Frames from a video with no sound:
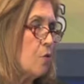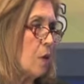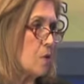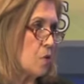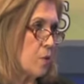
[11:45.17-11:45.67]
you
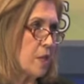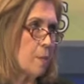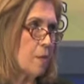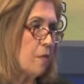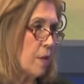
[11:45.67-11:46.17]
also treat
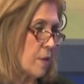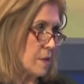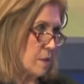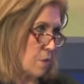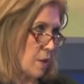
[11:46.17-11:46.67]
them at
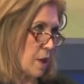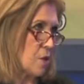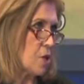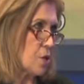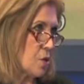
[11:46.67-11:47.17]
various
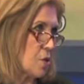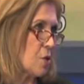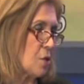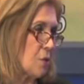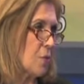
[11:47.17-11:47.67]
locations
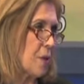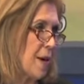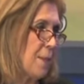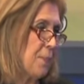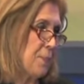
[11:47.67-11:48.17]
too,
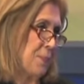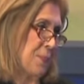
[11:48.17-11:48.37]
right? Yes.